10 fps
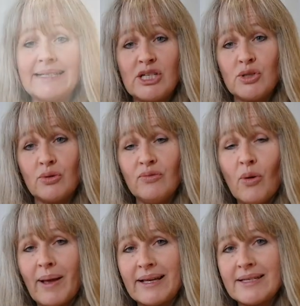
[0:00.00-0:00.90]
conditional
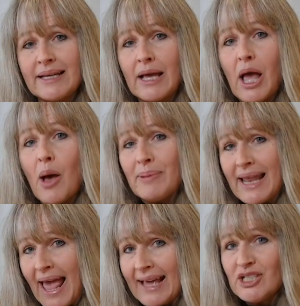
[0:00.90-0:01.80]
formatting,
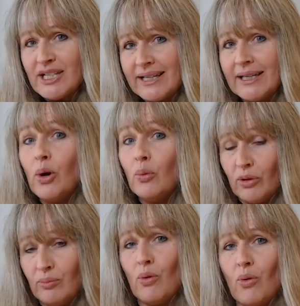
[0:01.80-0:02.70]
but actually
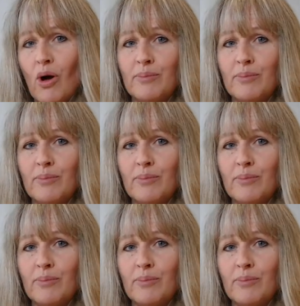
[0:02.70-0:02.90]
with more